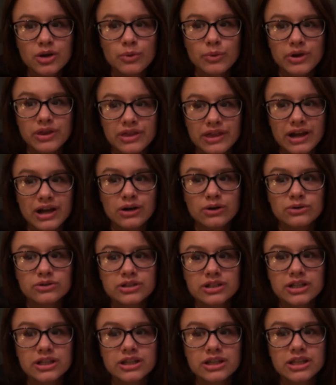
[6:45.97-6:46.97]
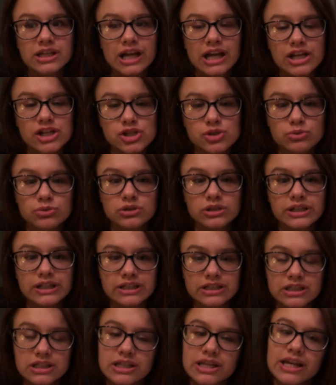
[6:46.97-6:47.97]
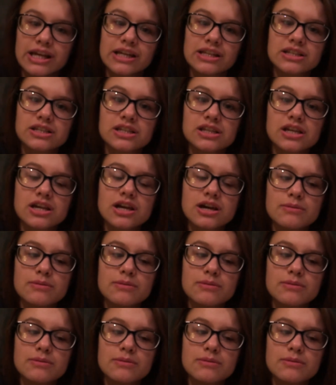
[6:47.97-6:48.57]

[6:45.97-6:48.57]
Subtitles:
without the actual internet,